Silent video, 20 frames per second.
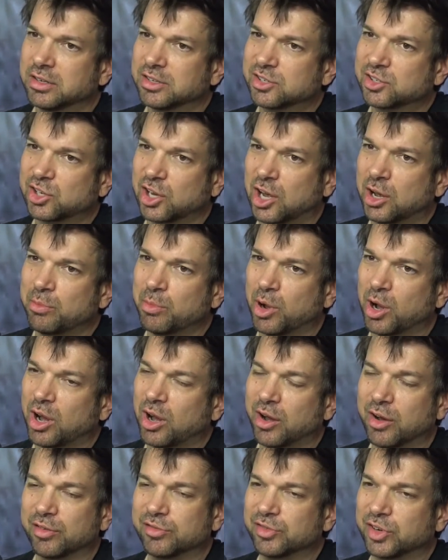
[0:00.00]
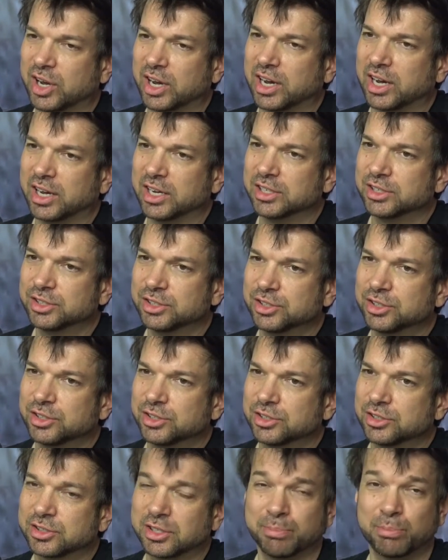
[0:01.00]
some of
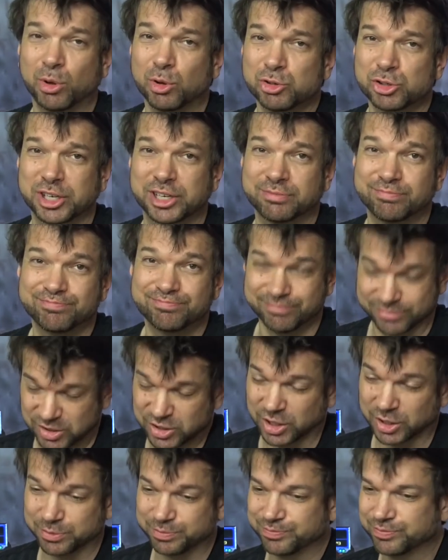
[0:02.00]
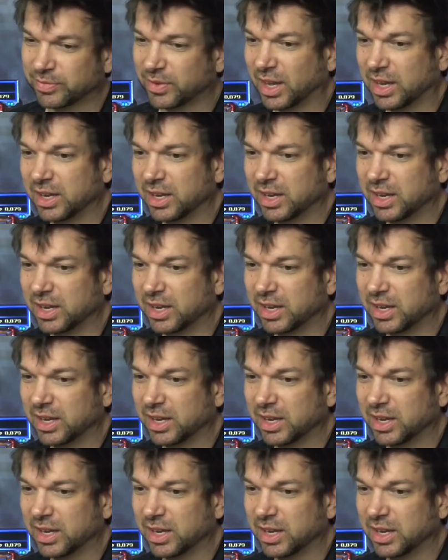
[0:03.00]
some bullshit. So,